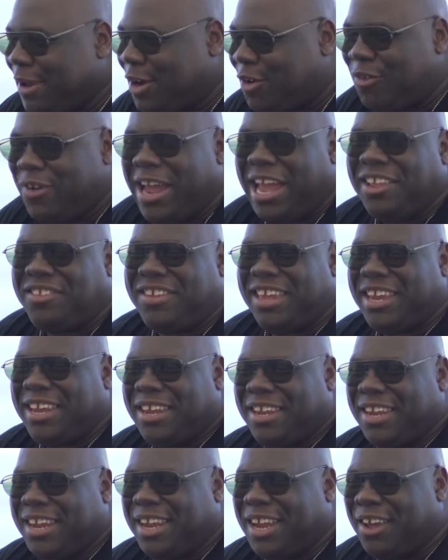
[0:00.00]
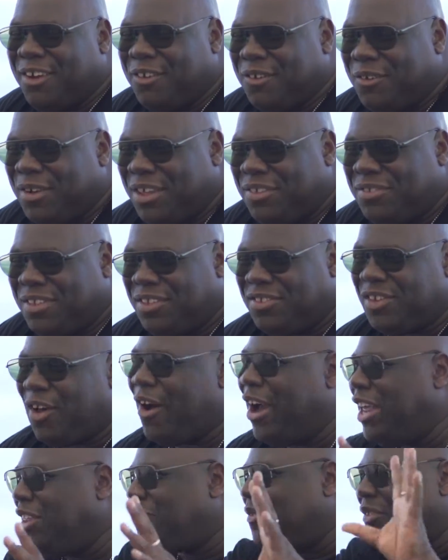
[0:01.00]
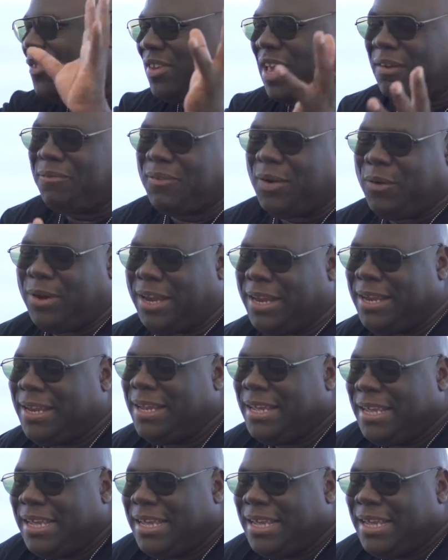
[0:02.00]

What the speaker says: creating, you know, all these designs for scaffolding.